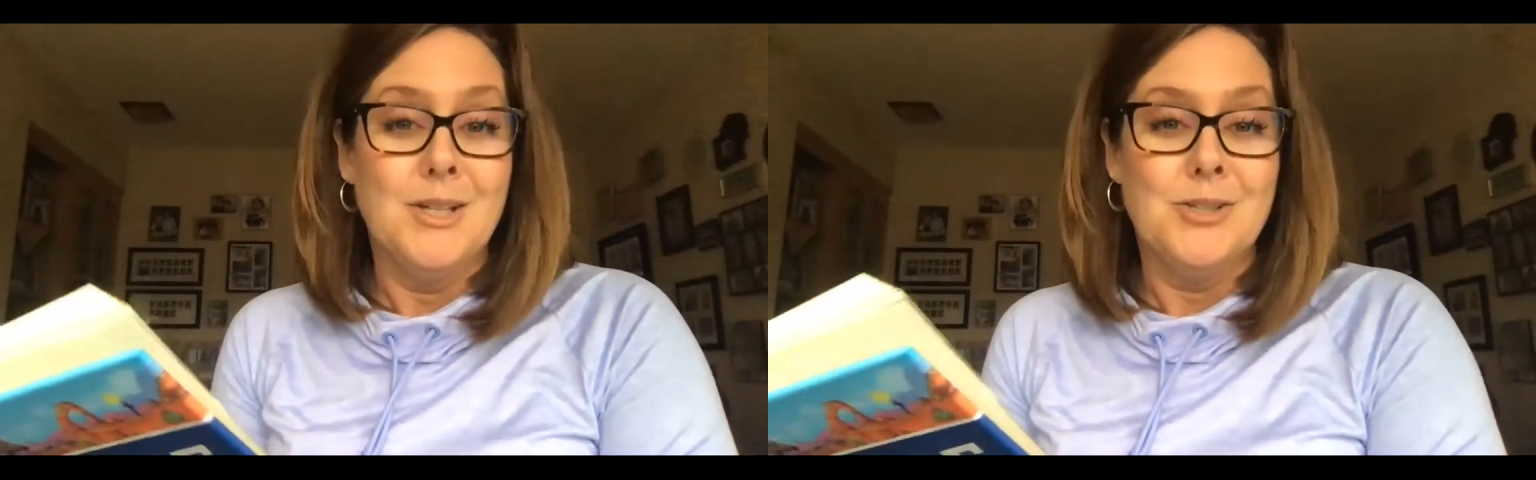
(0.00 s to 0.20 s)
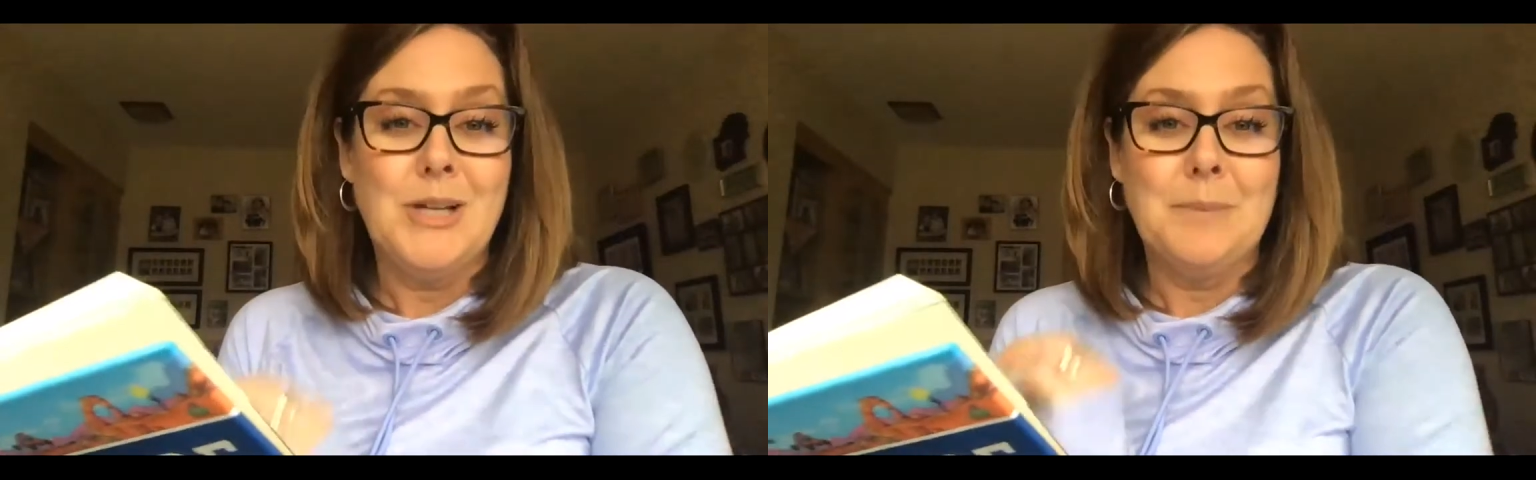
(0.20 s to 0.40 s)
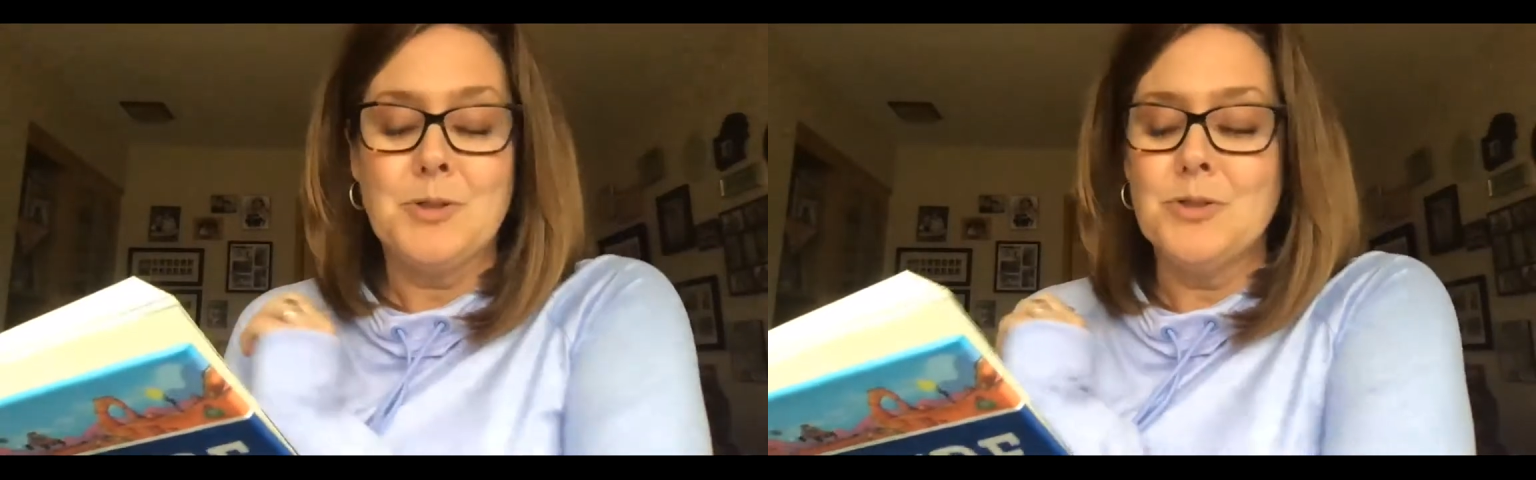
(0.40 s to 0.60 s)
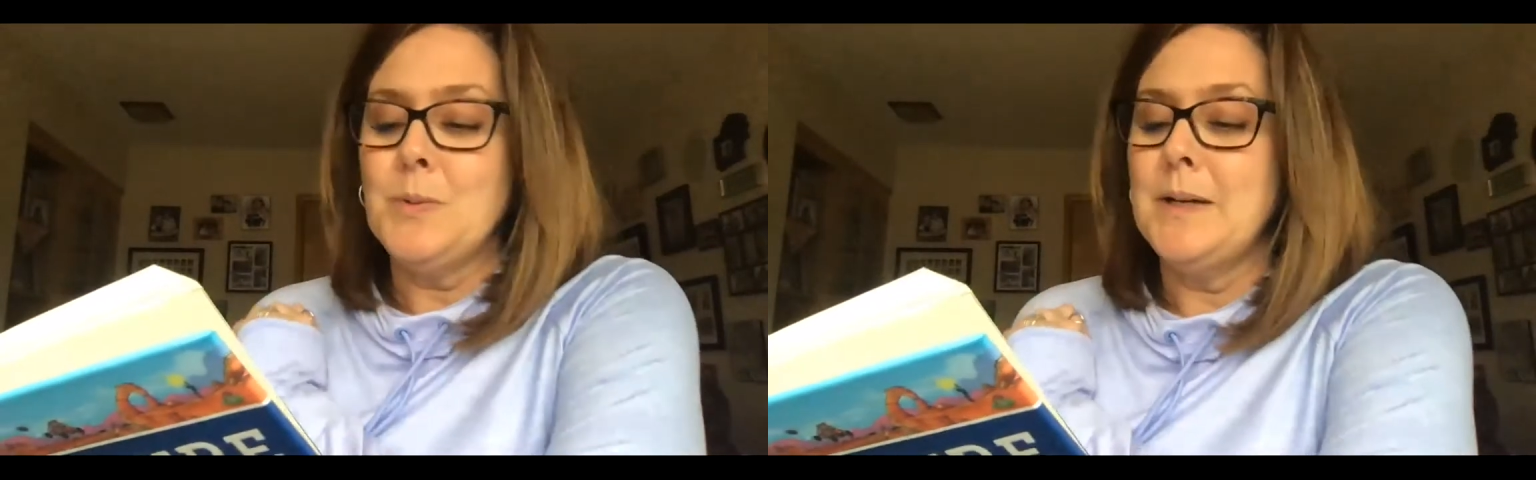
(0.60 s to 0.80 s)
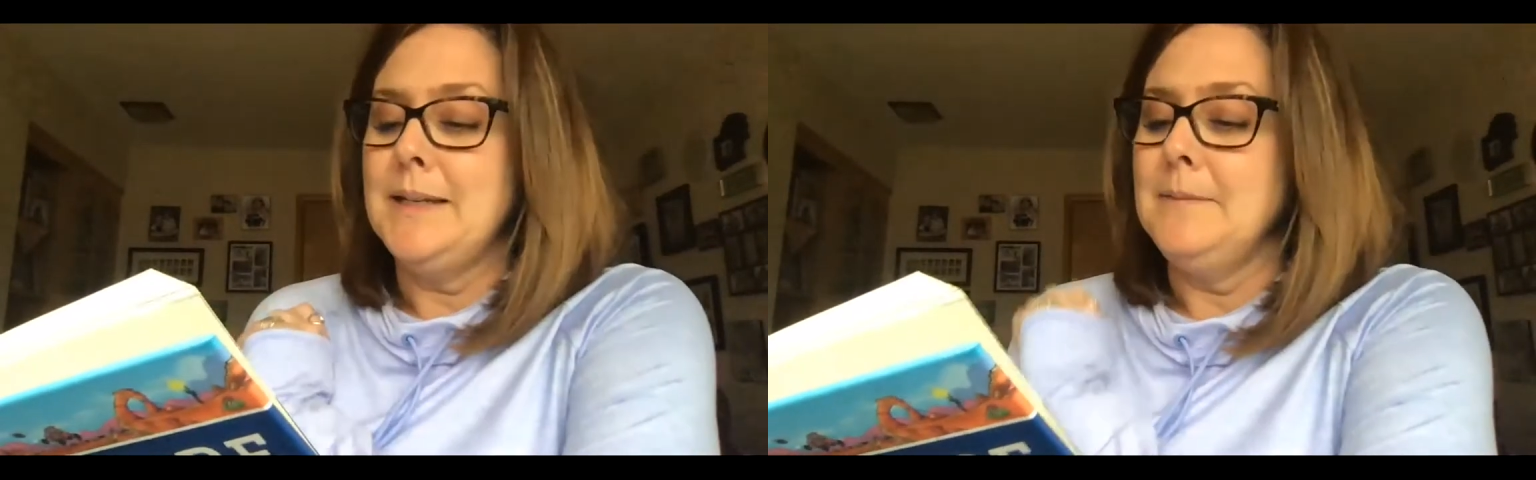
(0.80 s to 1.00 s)
Chapter
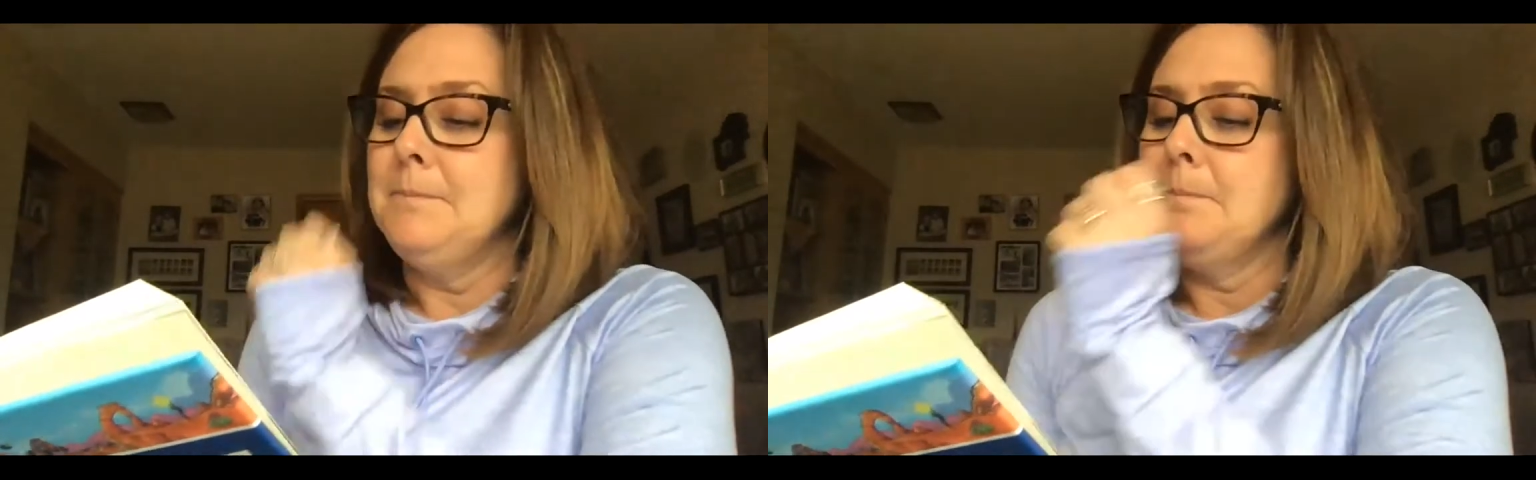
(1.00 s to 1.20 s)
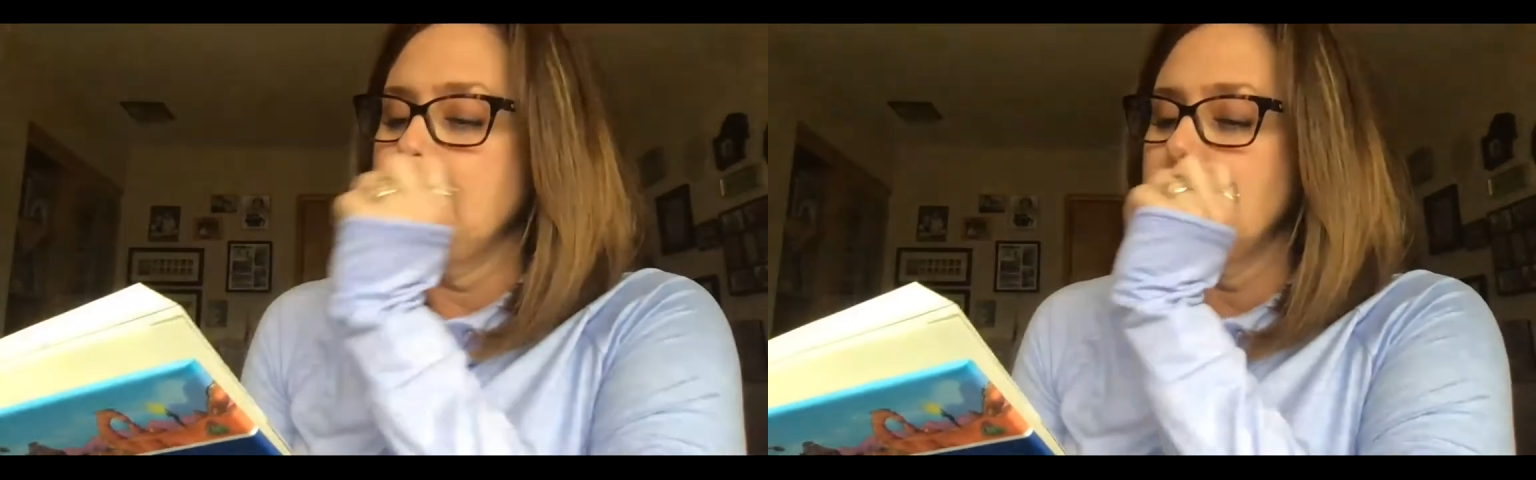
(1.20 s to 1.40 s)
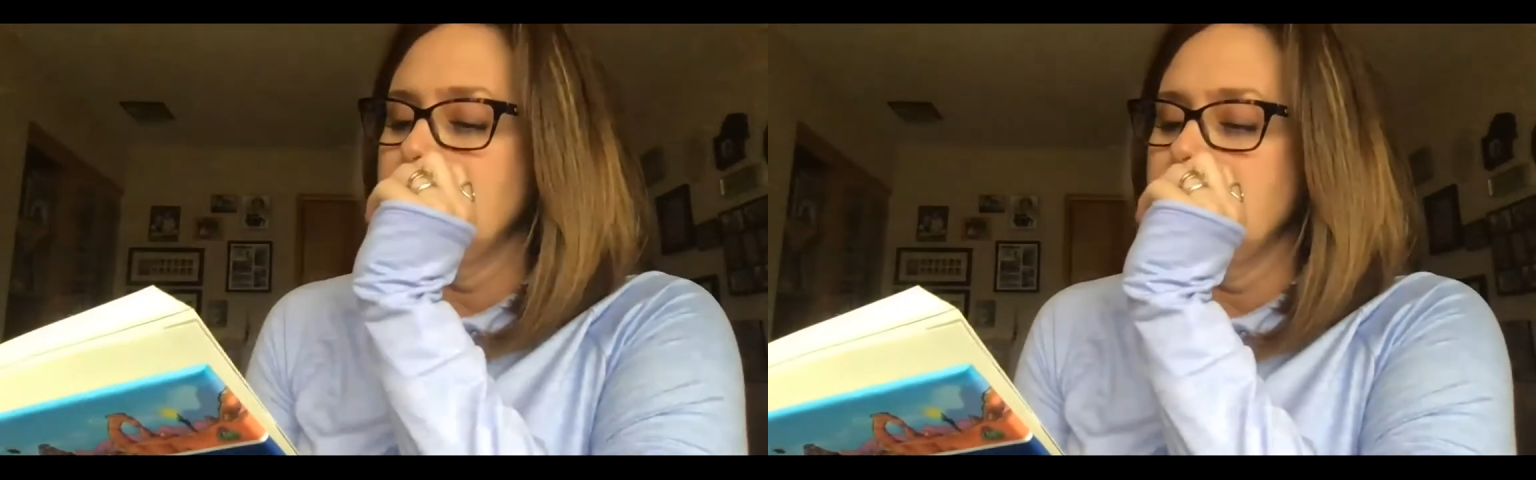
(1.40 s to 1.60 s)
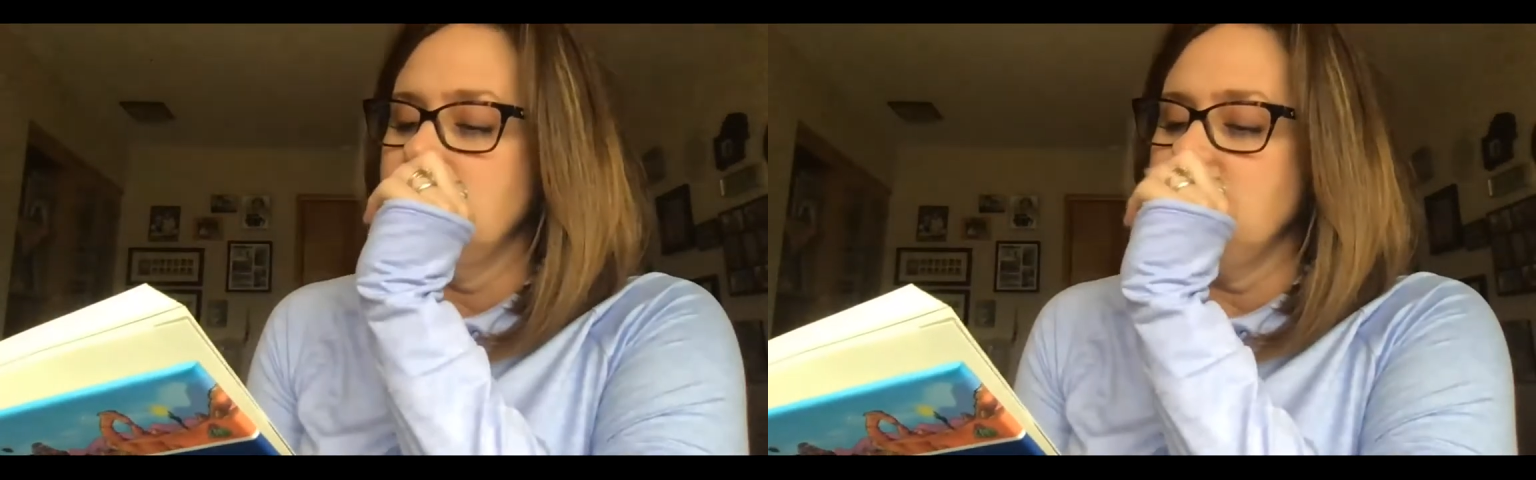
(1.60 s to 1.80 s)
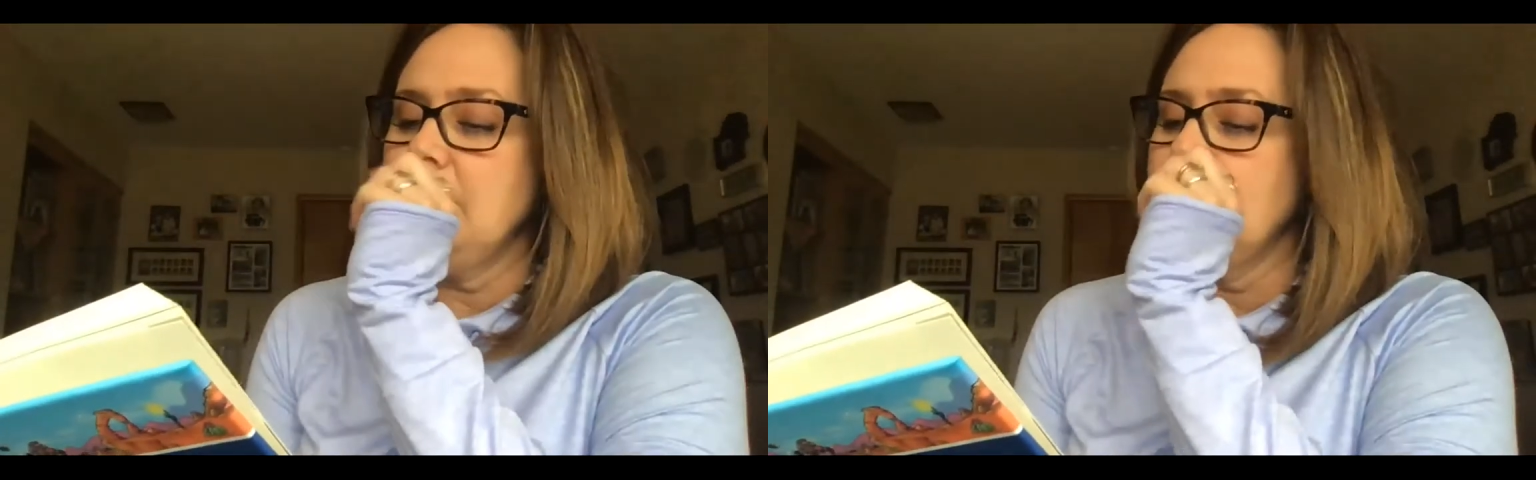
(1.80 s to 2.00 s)
20.
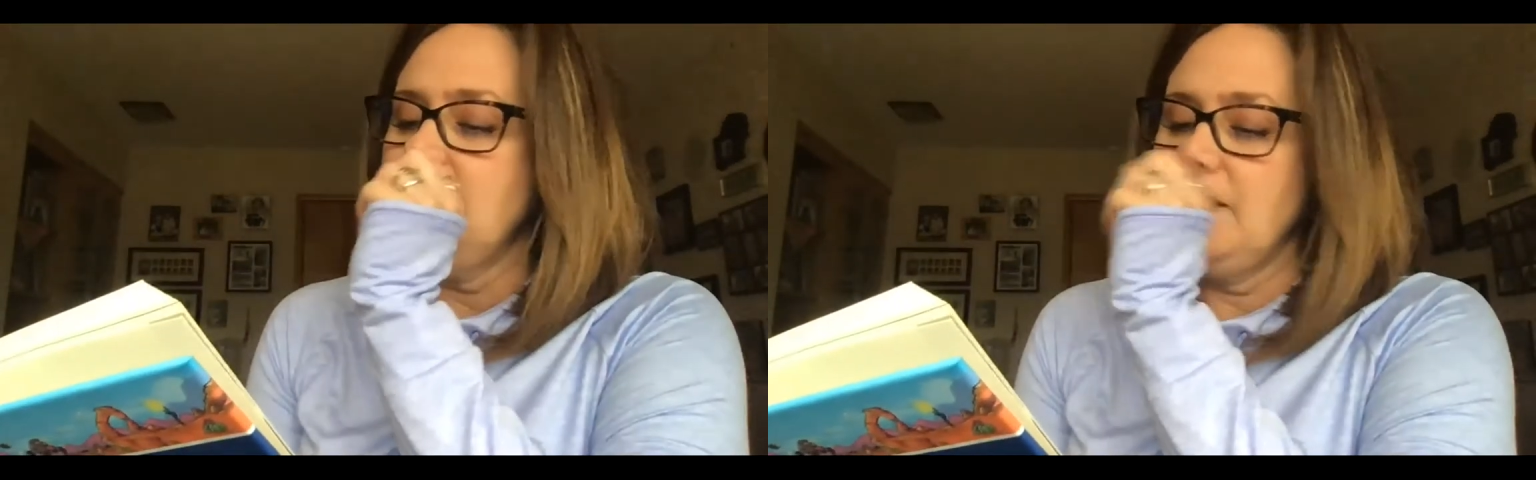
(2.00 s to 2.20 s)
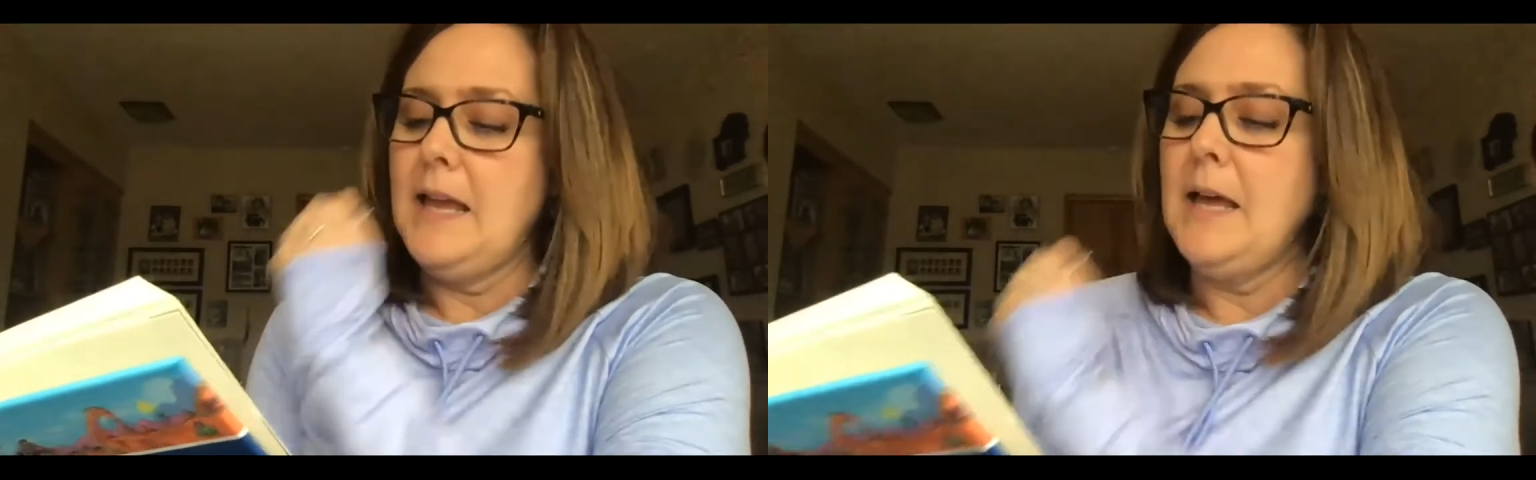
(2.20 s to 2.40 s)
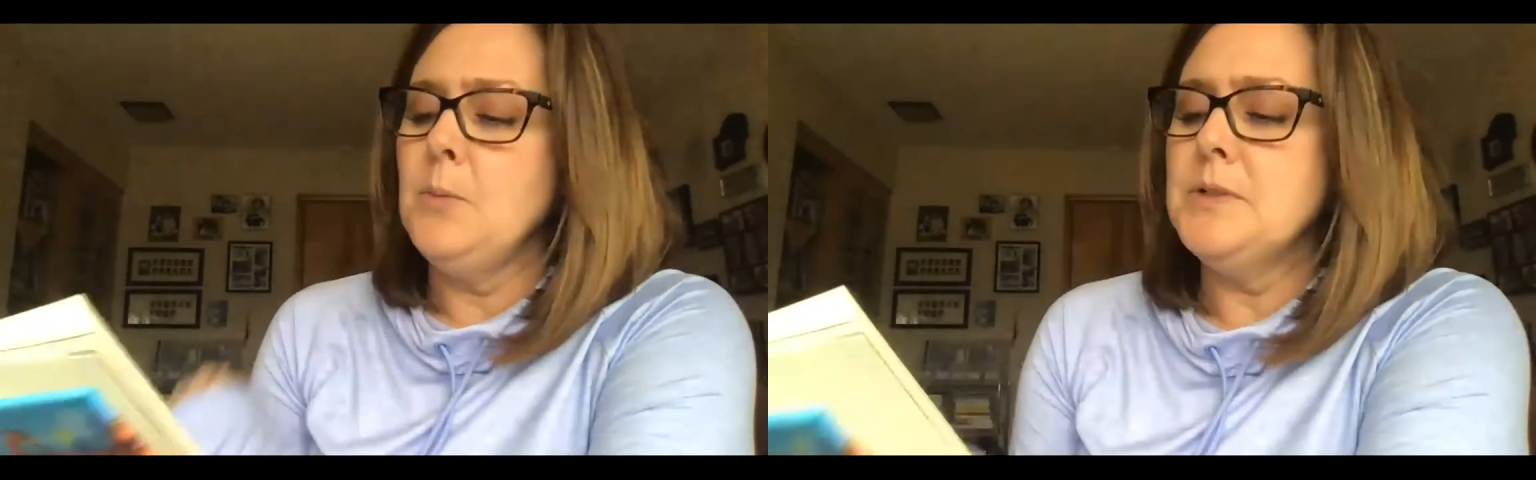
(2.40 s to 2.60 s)
How